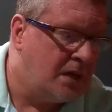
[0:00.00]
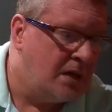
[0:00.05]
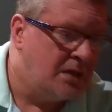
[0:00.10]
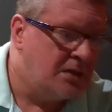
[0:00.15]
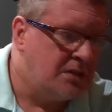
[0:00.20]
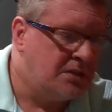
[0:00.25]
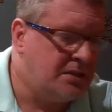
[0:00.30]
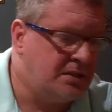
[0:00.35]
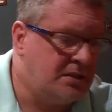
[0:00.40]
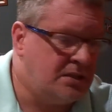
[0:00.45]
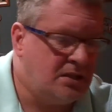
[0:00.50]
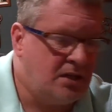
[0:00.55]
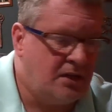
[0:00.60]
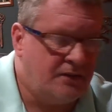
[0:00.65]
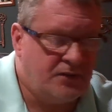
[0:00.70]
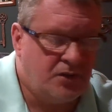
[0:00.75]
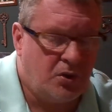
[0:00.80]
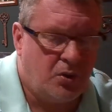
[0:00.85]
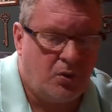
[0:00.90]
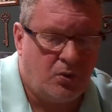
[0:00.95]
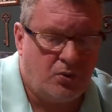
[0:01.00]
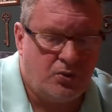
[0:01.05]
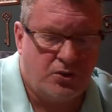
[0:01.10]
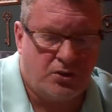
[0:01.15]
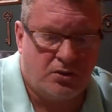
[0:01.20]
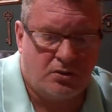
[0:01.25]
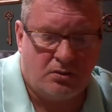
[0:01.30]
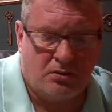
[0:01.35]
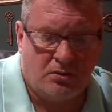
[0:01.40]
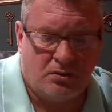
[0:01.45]
just enough to hold
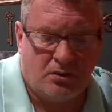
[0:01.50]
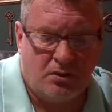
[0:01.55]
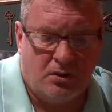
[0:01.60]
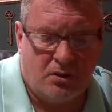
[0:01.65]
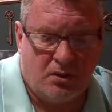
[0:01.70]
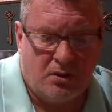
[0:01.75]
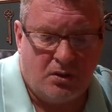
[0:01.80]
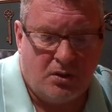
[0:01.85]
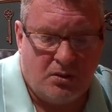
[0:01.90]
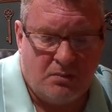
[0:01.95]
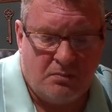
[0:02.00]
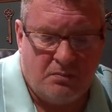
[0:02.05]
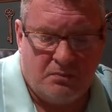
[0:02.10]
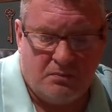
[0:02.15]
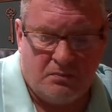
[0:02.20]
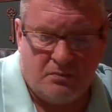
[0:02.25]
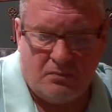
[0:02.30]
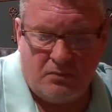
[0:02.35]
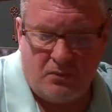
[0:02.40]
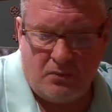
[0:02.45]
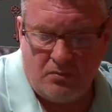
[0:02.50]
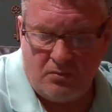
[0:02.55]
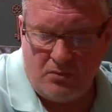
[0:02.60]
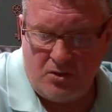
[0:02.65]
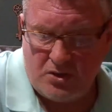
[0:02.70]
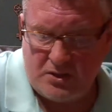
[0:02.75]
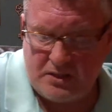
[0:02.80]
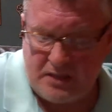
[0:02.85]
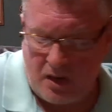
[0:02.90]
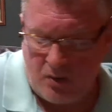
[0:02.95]
your
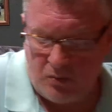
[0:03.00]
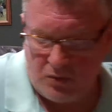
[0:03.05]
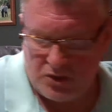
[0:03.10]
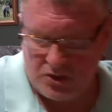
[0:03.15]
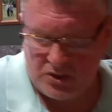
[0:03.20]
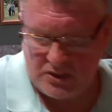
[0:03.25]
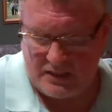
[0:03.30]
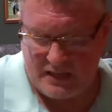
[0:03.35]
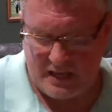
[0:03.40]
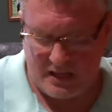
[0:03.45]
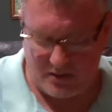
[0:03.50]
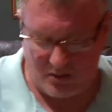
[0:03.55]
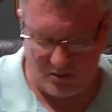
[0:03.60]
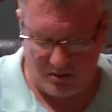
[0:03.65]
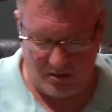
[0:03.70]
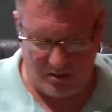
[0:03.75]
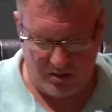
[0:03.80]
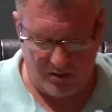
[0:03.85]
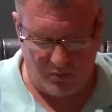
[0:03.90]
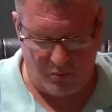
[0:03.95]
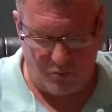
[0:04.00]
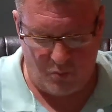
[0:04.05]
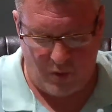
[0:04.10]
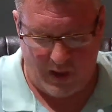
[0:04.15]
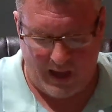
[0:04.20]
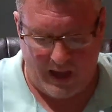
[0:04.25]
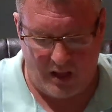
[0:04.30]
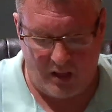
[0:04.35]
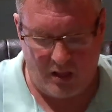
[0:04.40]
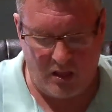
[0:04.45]
sandwich together
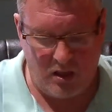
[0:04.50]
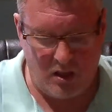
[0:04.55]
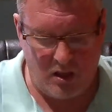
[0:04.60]
well.